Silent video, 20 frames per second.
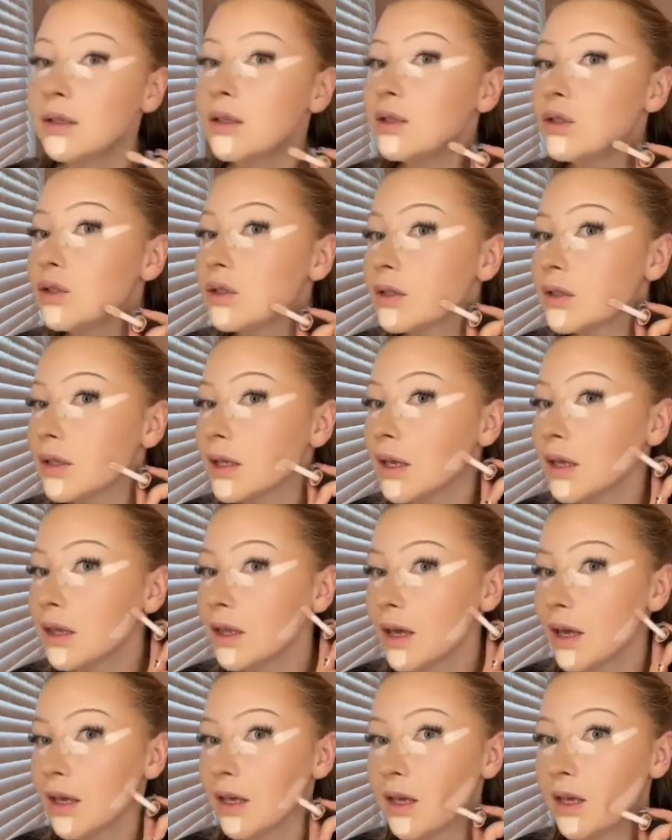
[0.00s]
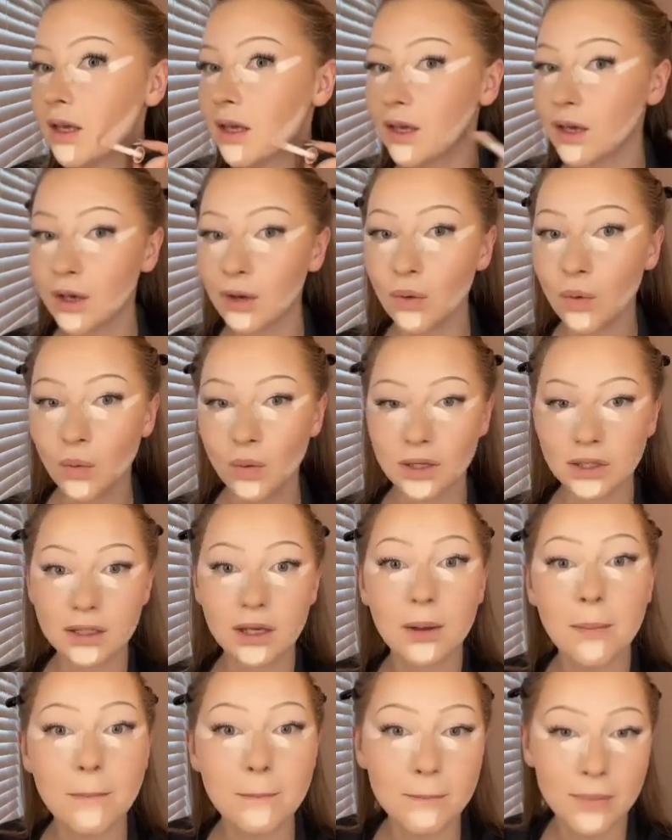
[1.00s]
just think that he was
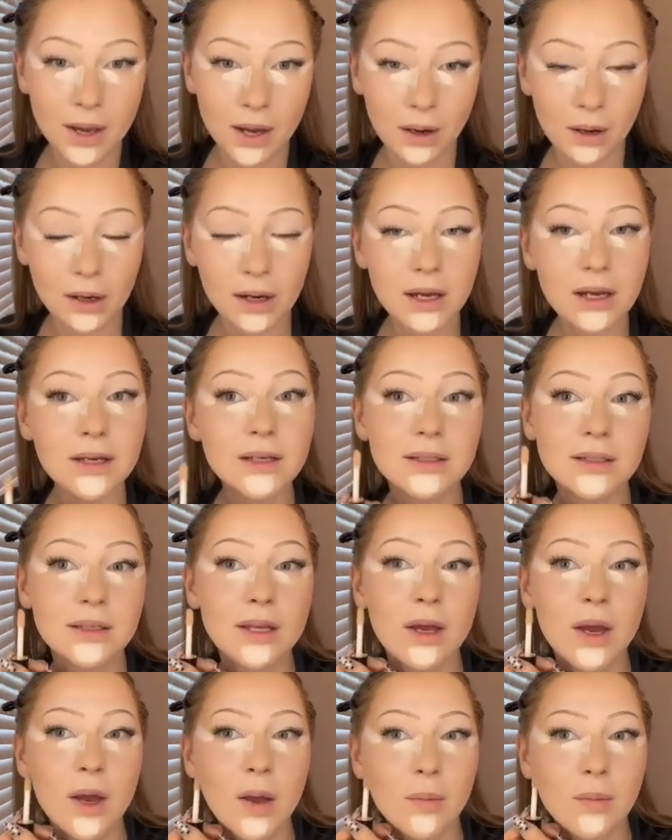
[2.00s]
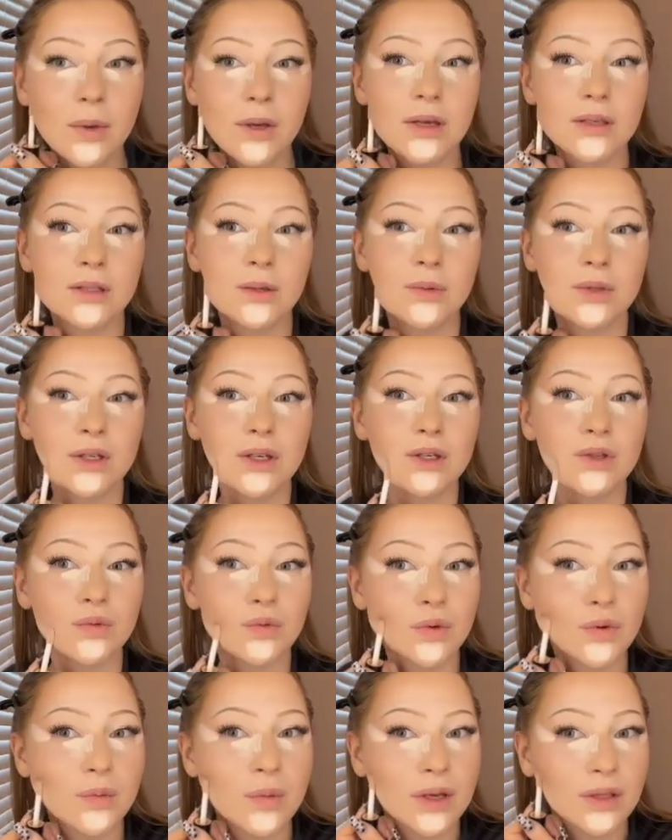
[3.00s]
embarrassed because it was his
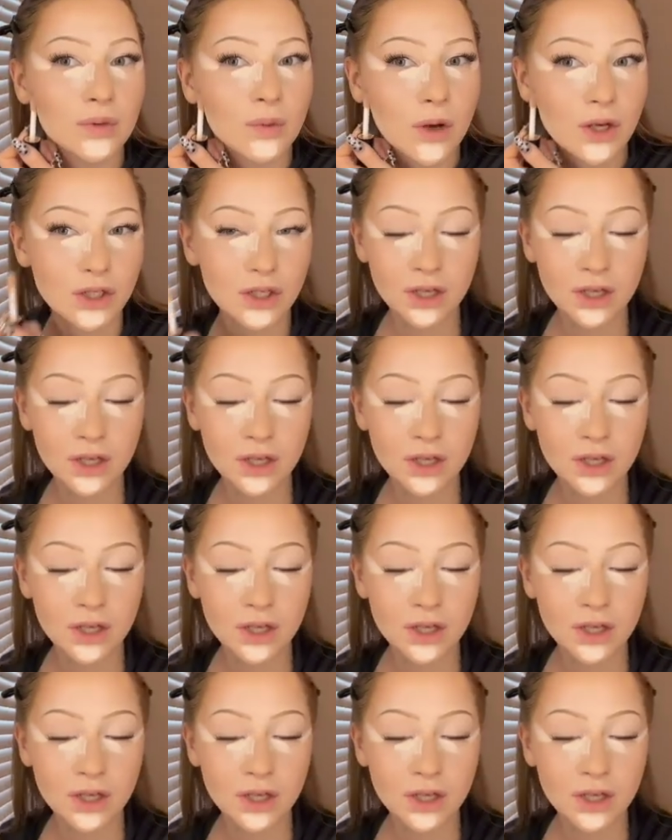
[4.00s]
roommates watching